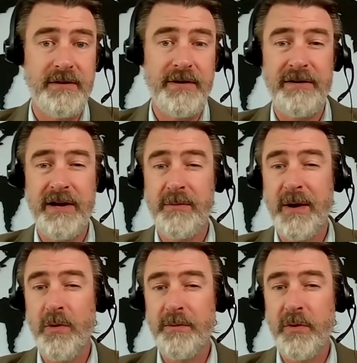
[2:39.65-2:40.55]
And they're now down
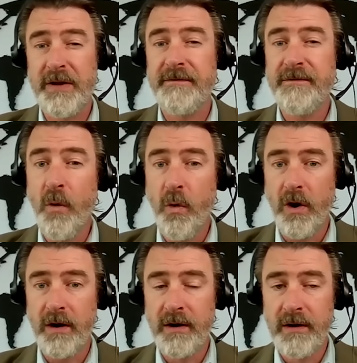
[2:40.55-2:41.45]
about one point
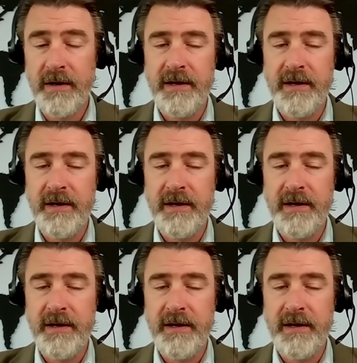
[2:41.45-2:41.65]
four.